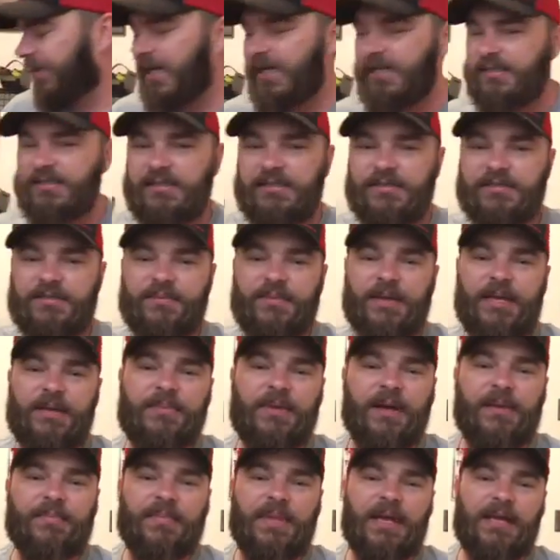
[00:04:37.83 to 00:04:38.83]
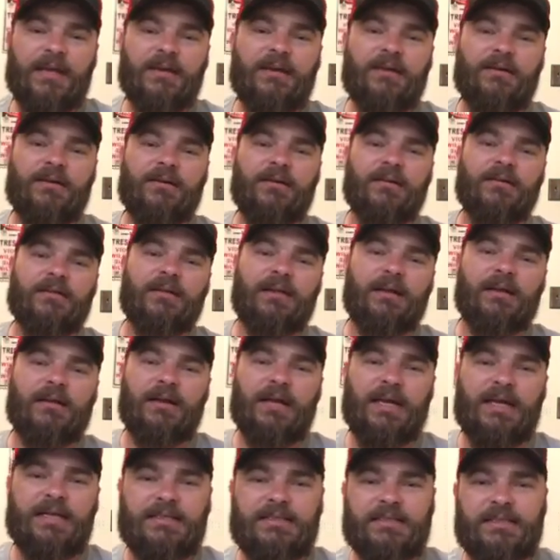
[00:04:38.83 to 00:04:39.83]
magazines are made by Metgar. They
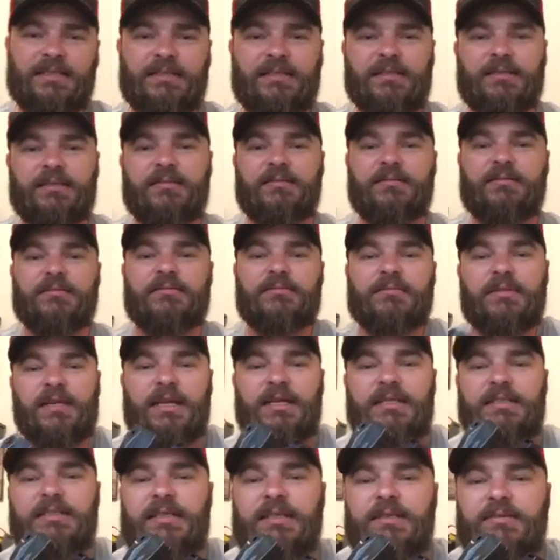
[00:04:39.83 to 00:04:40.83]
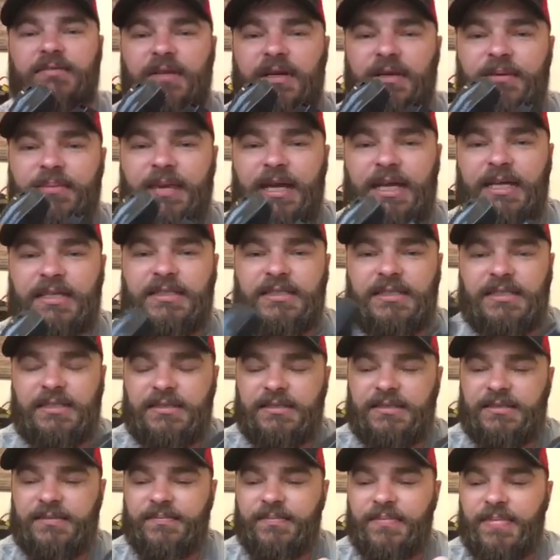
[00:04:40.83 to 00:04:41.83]
are 18 round
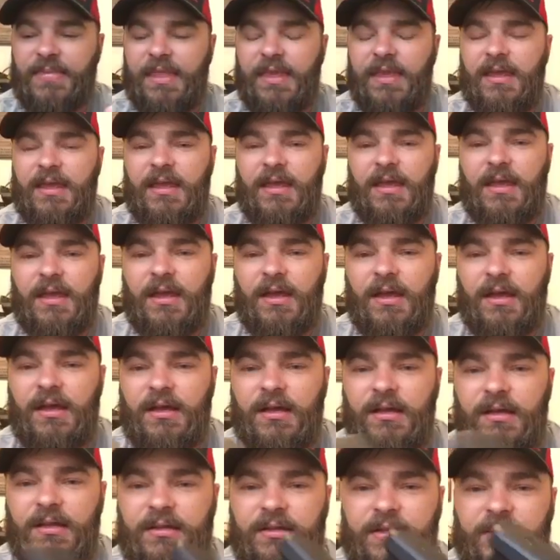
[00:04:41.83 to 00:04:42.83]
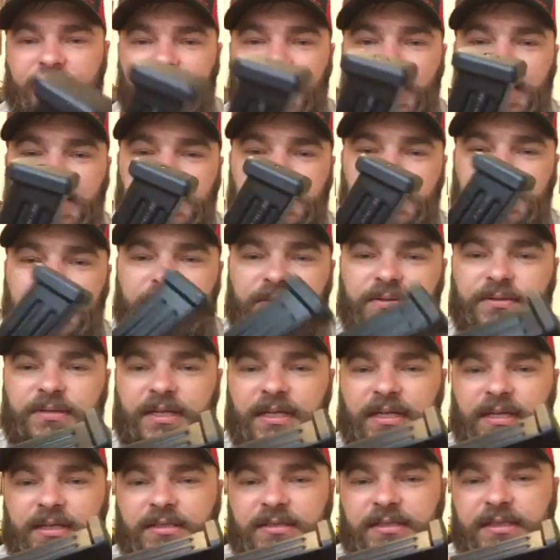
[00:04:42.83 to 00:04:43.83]
magazines. The magazine you
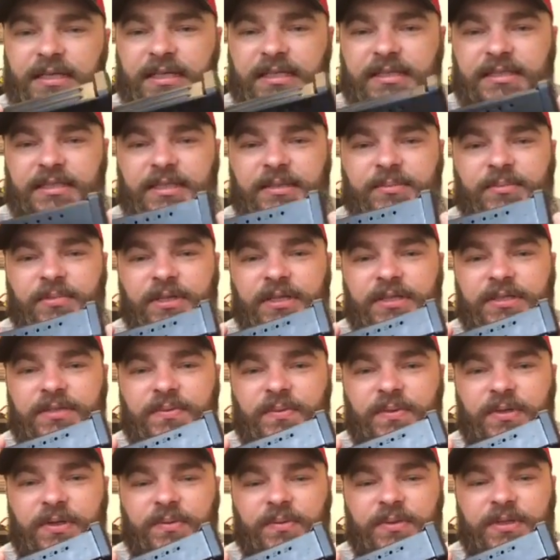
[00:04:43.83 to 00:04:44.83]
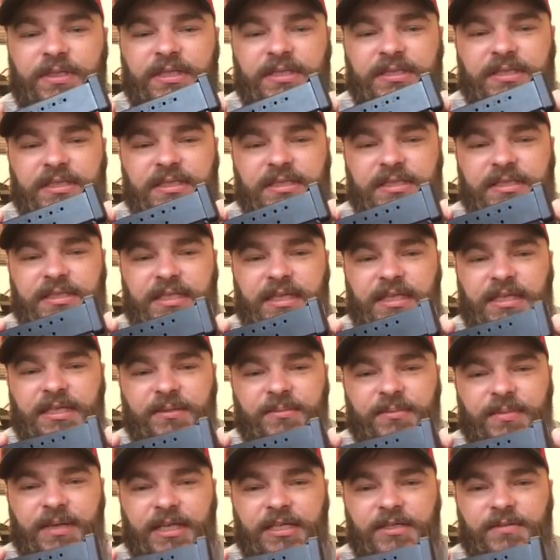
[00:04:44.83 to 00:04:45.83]
get is an 18+1 with this
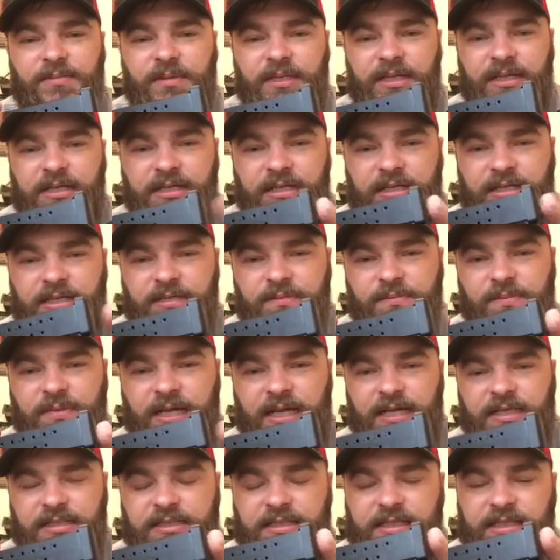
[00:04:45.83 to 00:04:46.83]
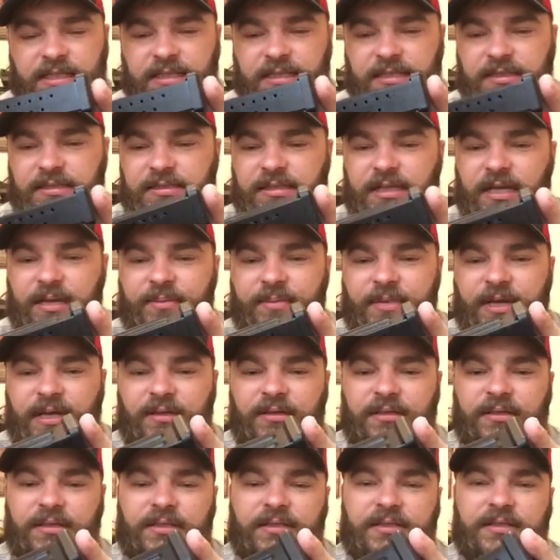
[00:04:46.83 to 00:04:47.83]
extended base plate. It is plastic, it is not
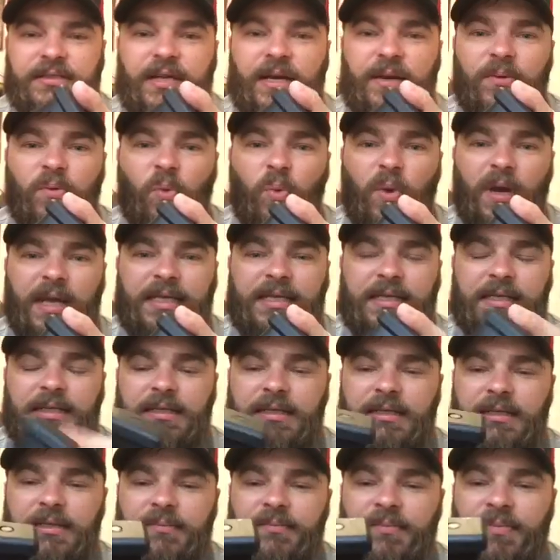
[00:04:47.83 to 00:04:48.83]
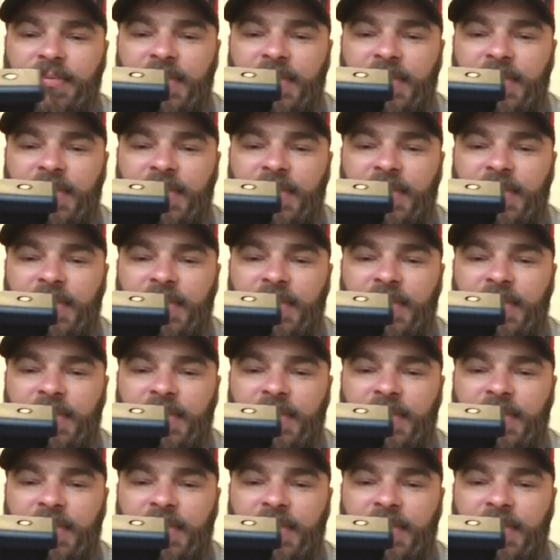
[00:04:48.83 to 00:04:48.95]
metal, it is not weighted.